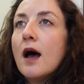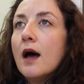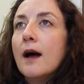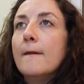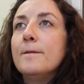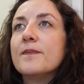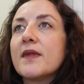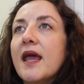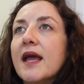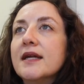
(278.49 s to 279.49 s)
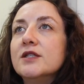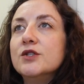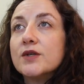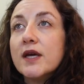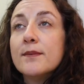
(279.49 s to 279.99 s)
Um, and
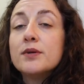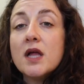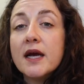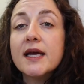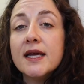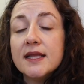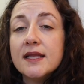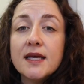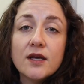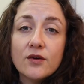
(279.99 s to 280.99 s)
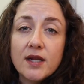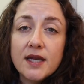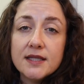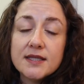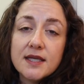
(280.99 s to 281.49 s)
you can plug in the
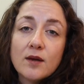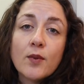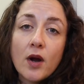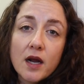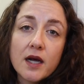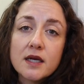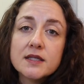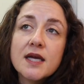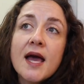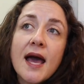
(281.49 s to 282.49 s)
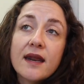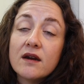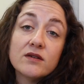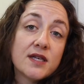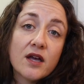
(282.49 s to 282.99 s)
ingredients in a product, and
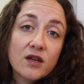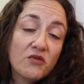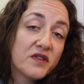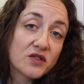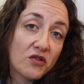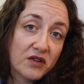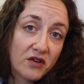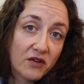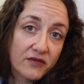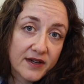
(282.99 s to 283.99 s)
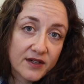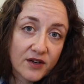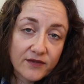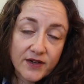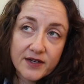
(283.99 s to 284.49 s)
it'll tell you if it's curly girl
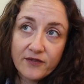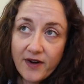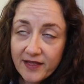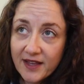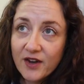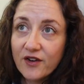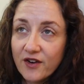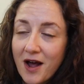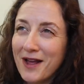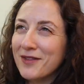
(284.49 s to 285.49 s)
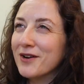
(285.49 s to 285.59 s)
friendly or not.